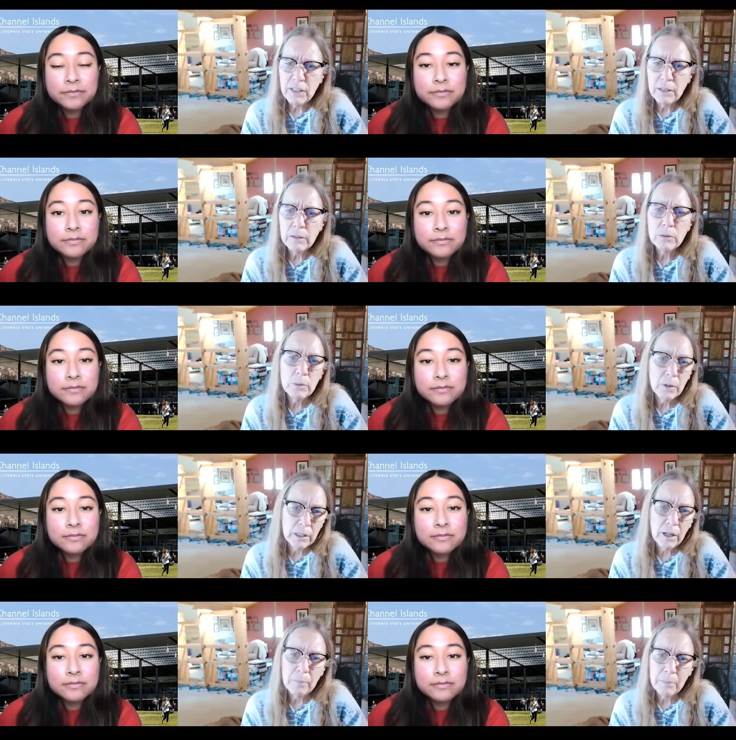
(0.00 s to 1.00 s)
Speaker 1: in who are
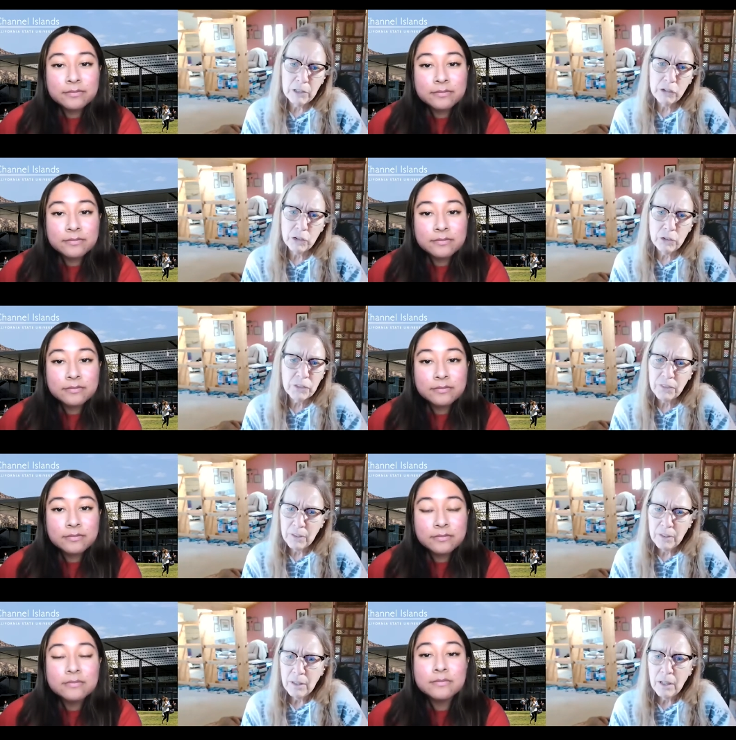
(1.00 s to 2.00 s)
not majors
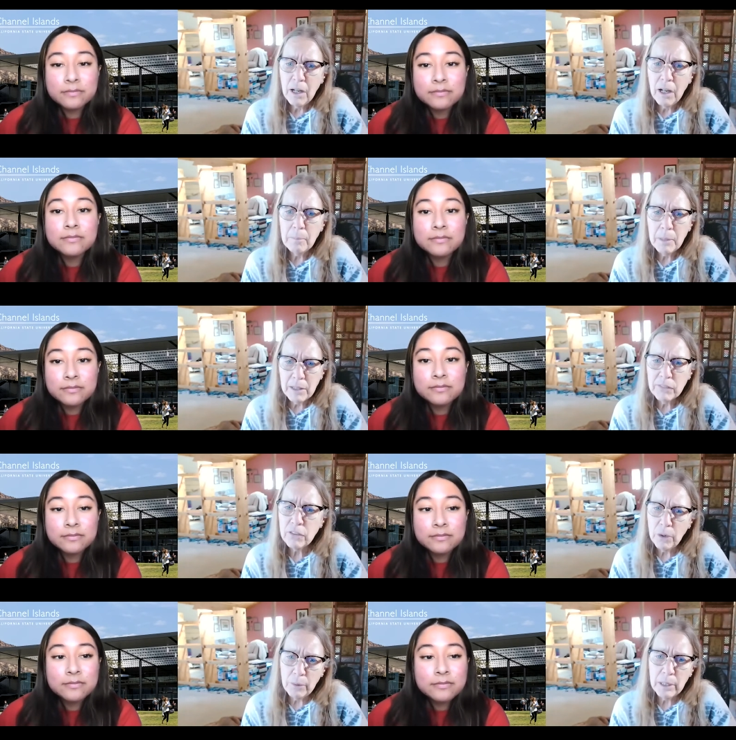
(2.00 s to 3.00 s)
mm-hmm. um, and
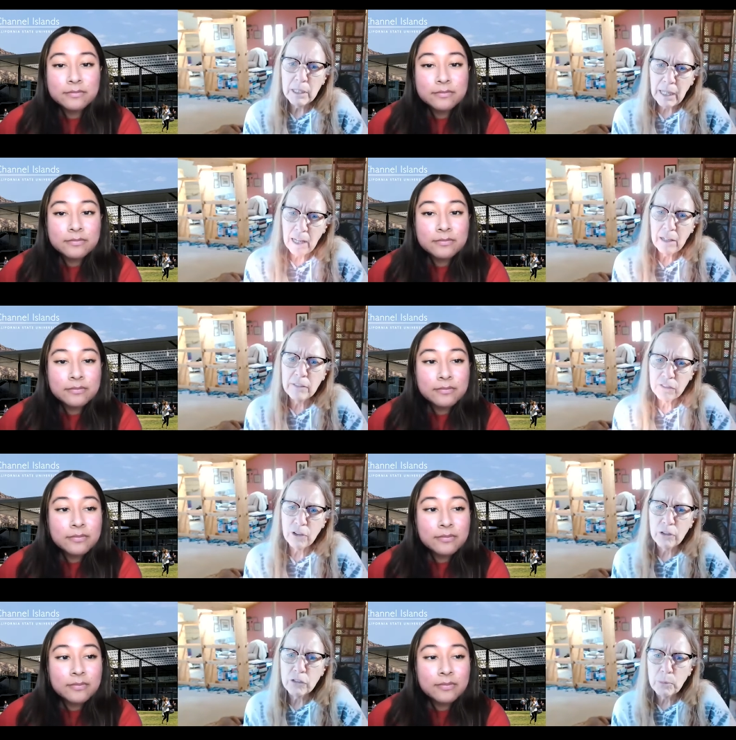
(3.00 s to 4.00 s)
so it it
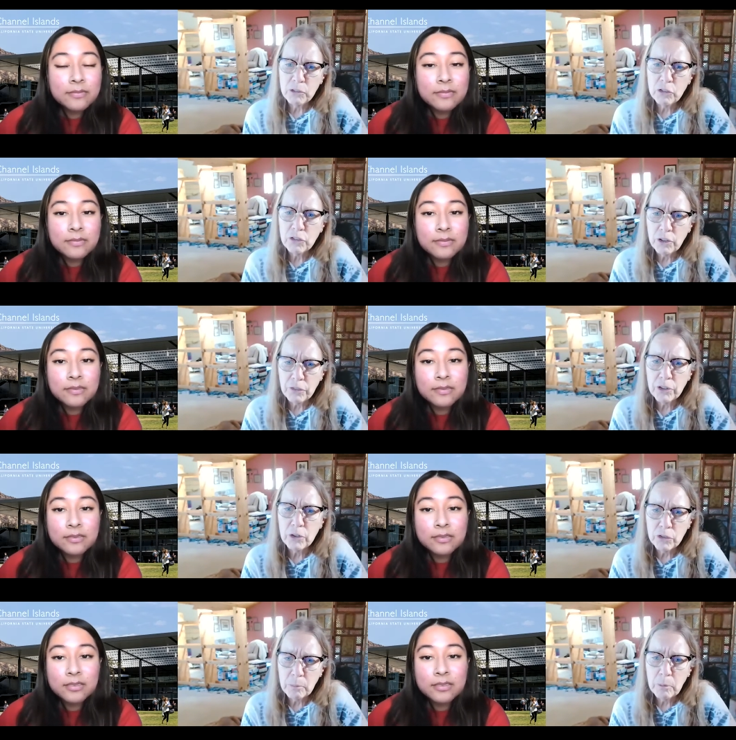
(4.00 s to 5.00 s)
starts once you start the
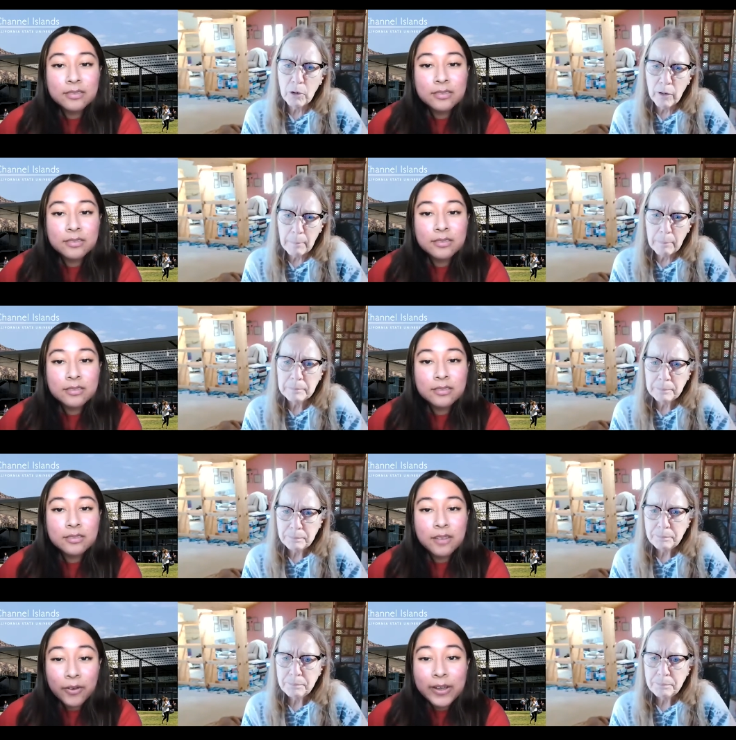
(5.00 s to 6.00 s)
nursing program
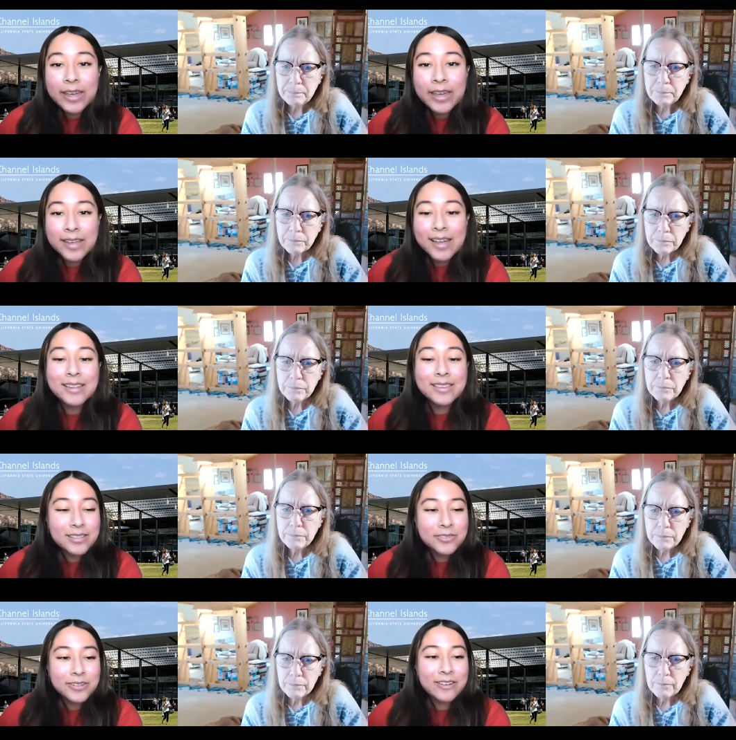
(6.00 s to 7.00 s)
Speaker 2: okay yeah
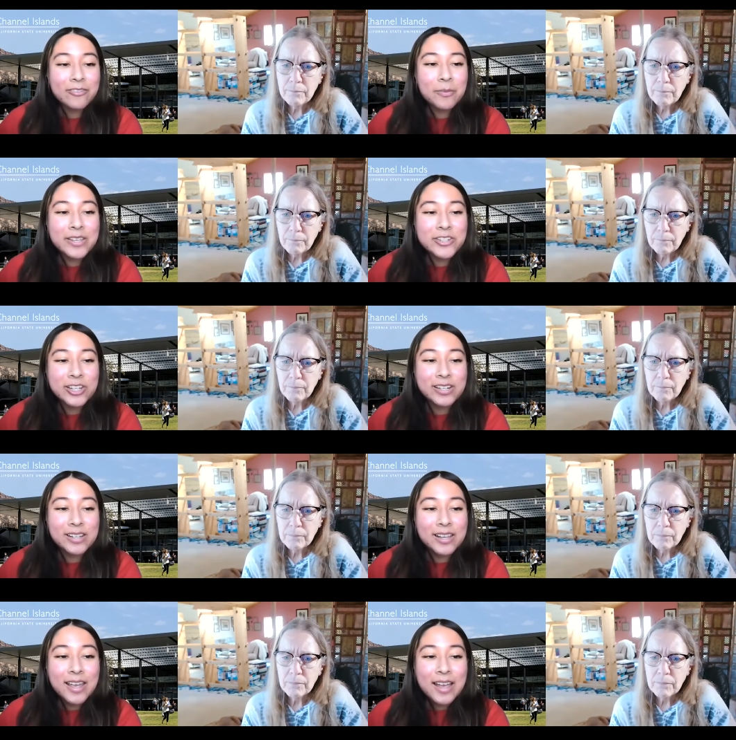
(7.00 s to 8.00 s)
thanks for that information
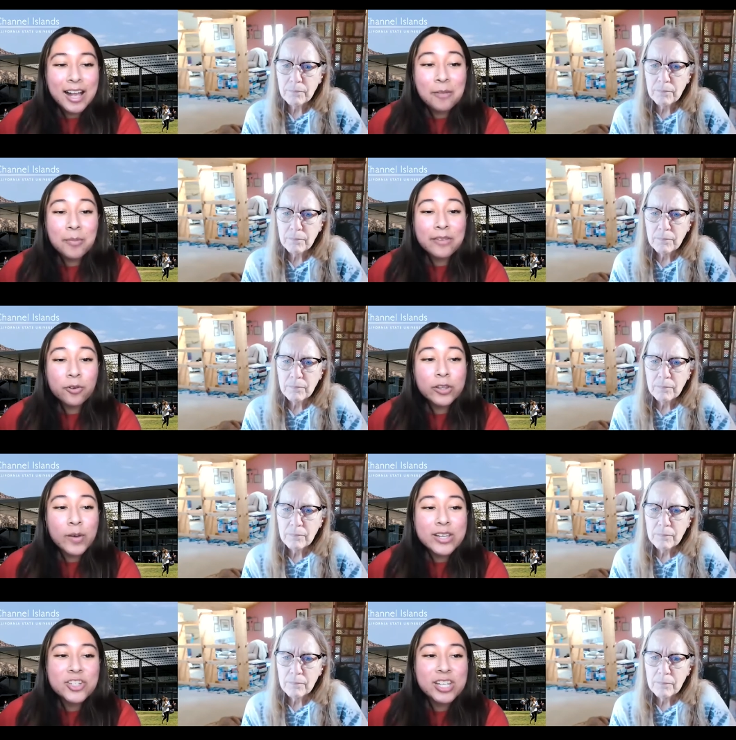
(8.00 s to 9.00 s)
um, my fourth
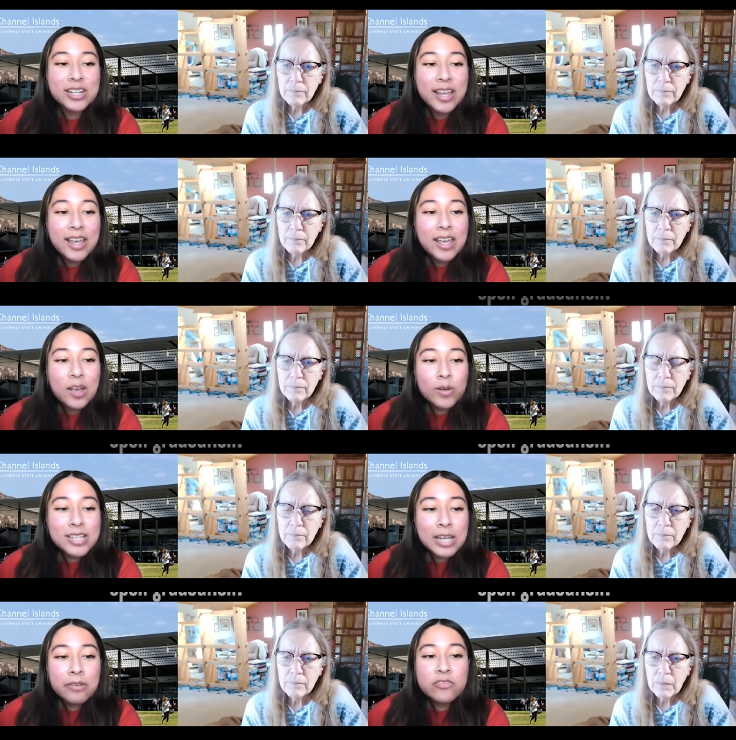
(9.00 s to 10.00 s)
question what
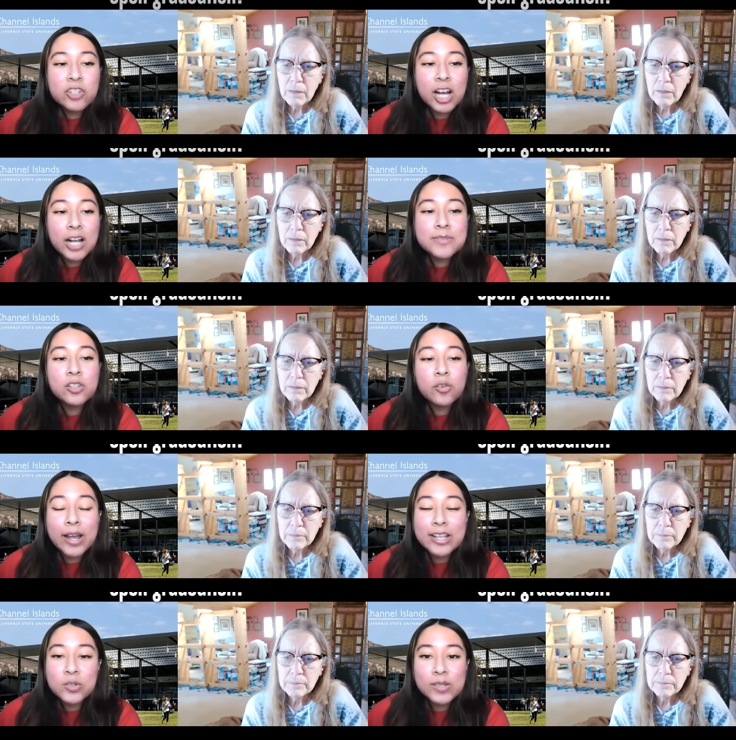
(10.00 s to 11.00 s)
type of jobs do
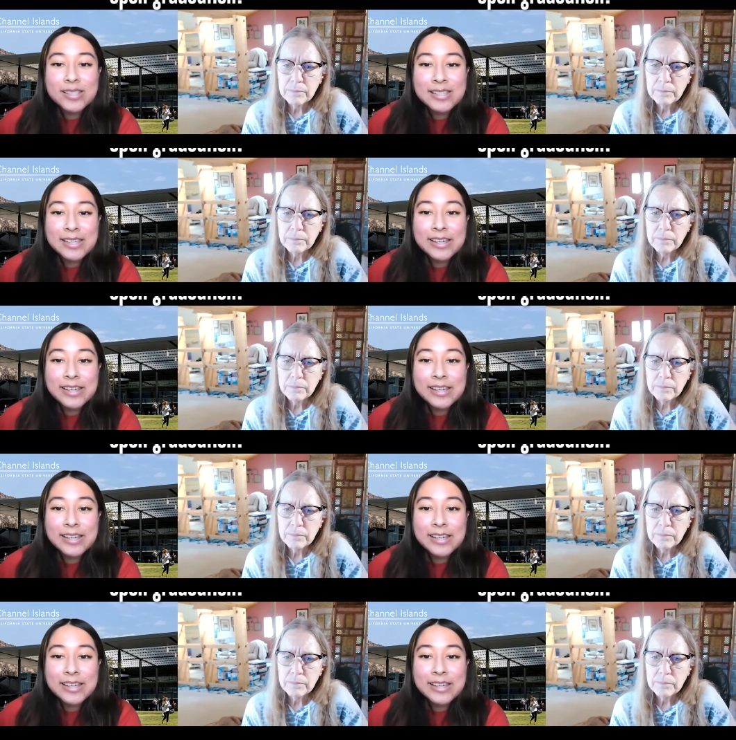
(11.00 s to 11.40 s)
graduates seek